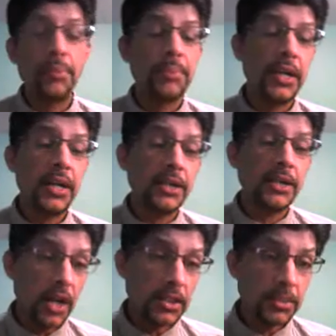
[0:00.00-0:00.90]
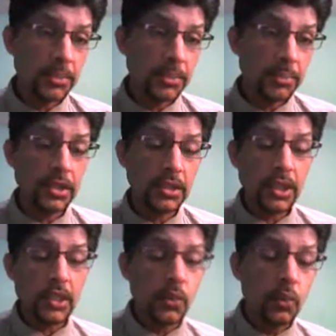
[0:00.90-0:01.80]
played at Hyderabad,
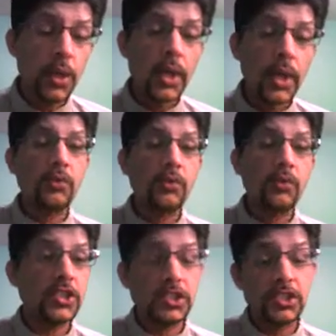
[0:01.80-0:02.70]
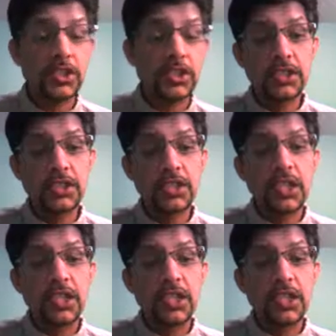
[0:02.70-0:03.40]
where West Indies